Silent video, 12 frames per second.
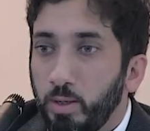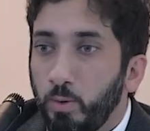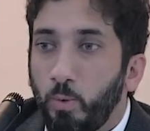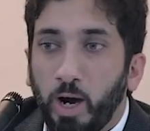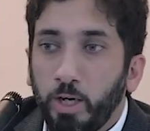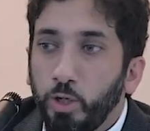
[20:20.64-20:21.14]

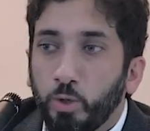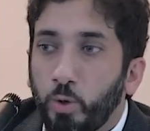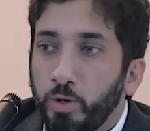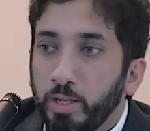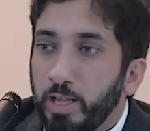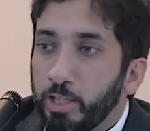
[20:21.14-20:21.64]
Why are you
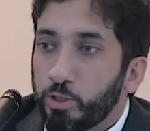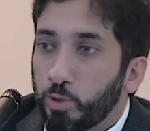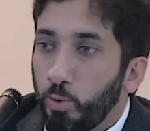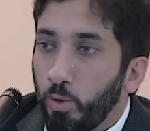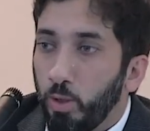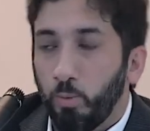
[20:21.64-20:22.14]
going to that
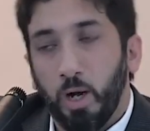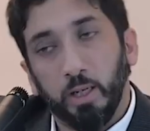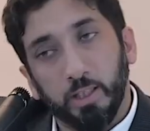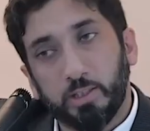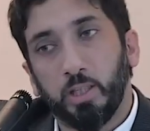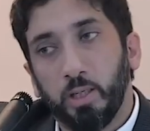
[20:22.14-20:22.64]
school?
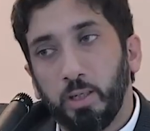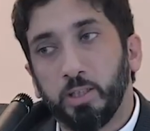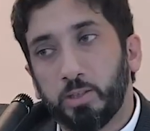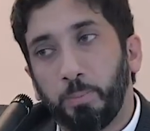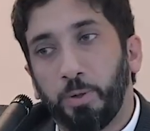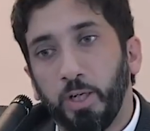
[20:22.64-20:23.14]
Well, it's
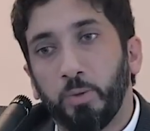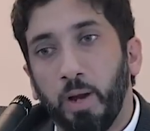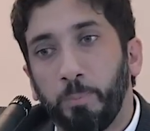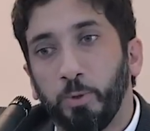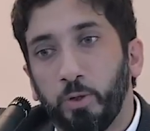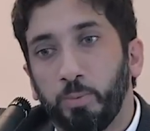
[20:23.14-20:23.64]
a pretty
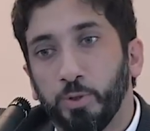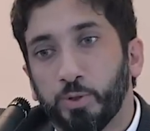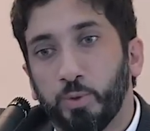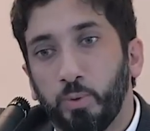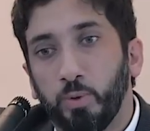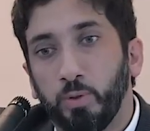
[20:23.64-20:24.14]
reputable
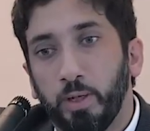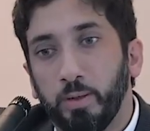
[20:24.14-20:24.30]
school.